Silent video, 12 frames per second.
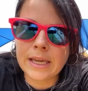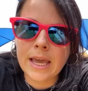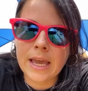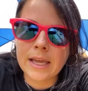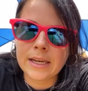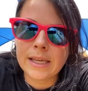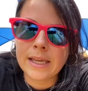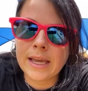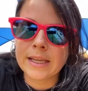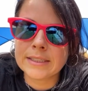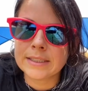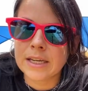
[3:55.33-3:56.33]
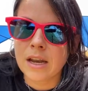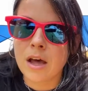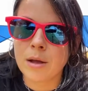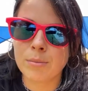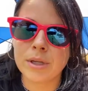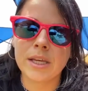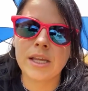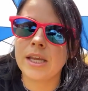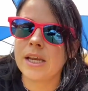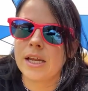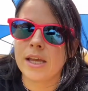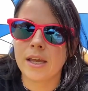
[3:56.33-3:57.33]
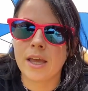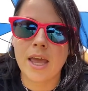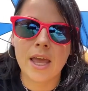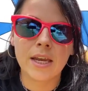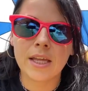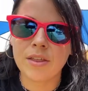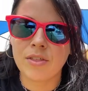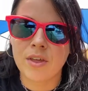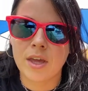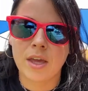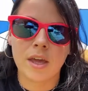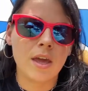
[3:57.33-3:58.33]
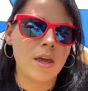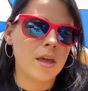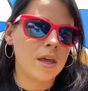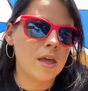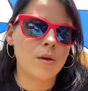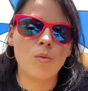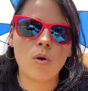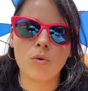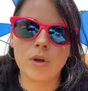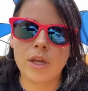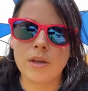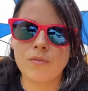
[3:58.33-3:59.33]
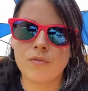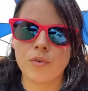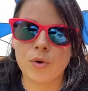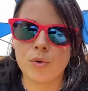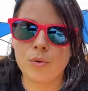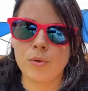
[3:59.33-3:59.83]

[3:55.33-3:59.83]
And he has not been eating anything. He won't eat fruit.